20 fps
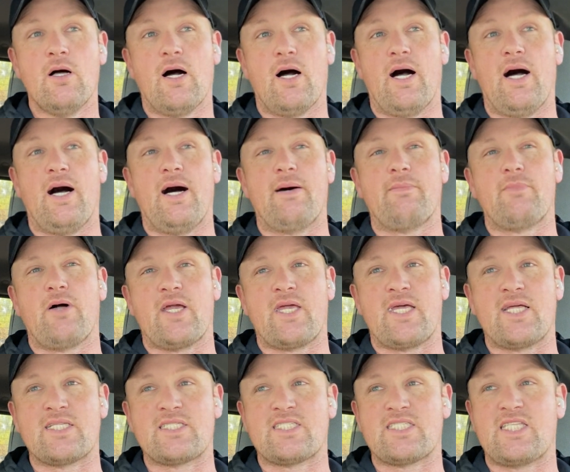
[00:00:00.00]

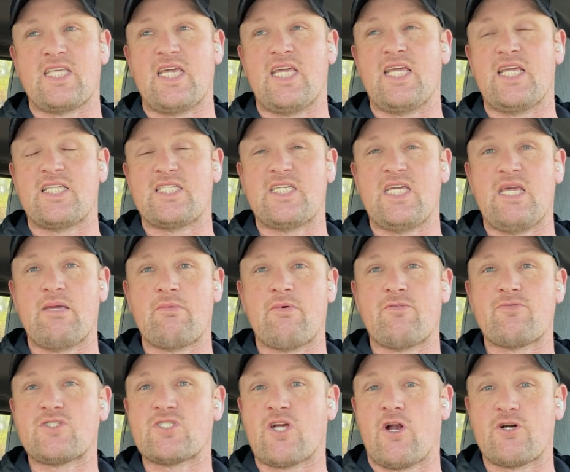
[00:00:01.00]
against the team
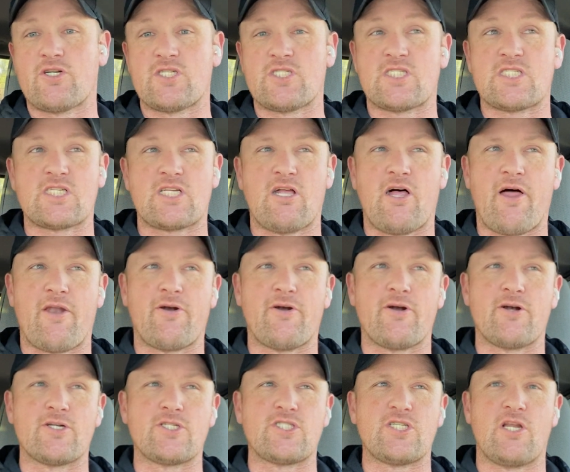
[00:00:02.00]
of Sergeant
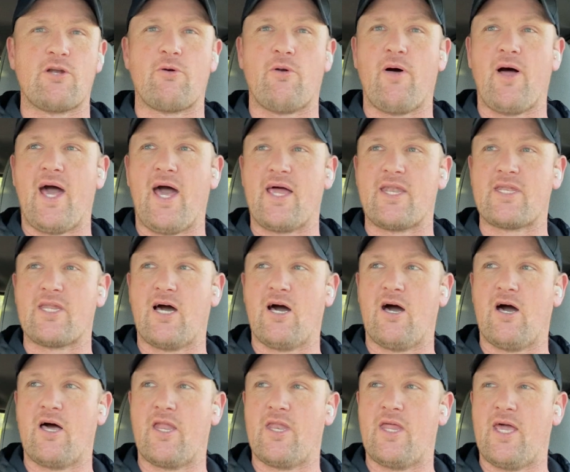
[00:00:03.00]
Slaughter, General
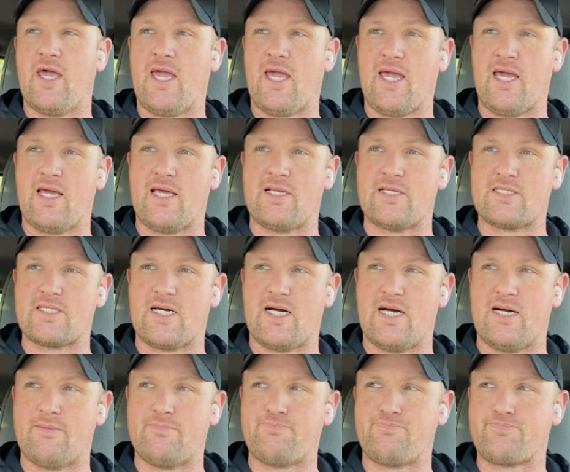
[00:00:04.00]
Adnan,
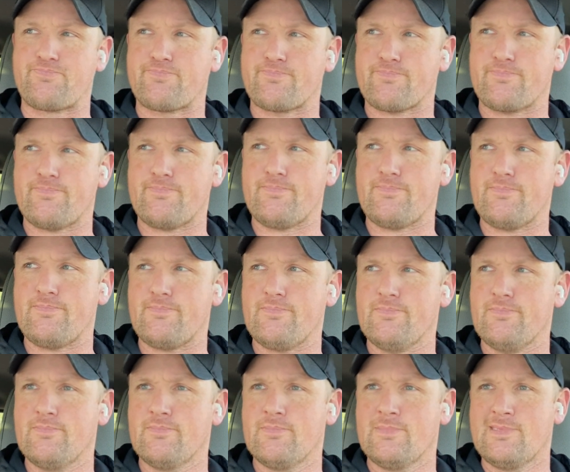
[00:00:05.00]
and
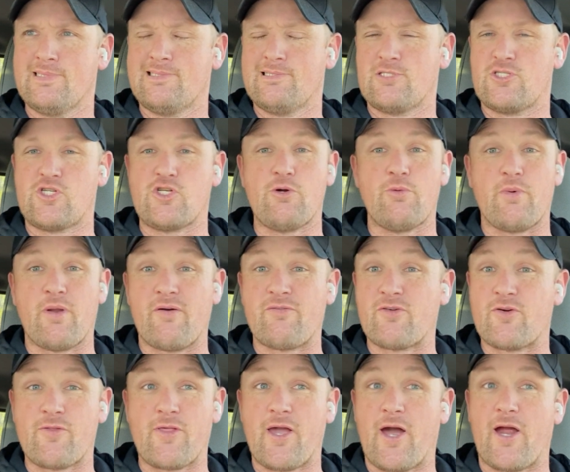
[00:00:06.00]

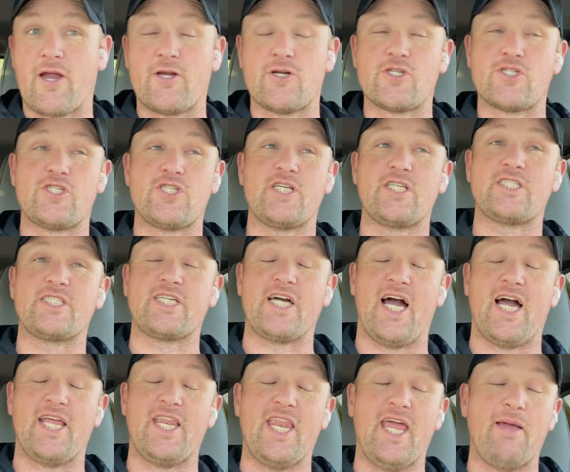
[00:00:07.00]
whatever the Iron Sheik's
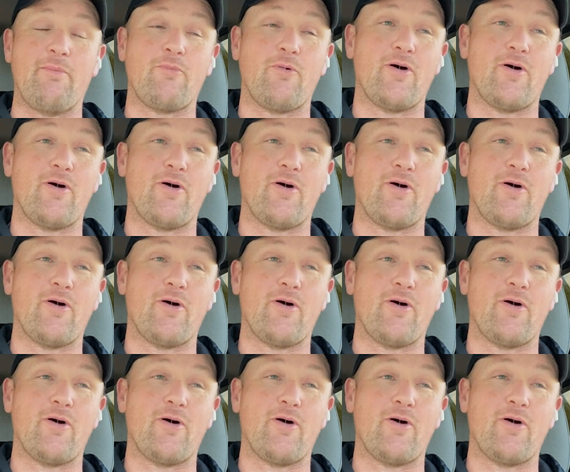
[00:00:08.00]
guy name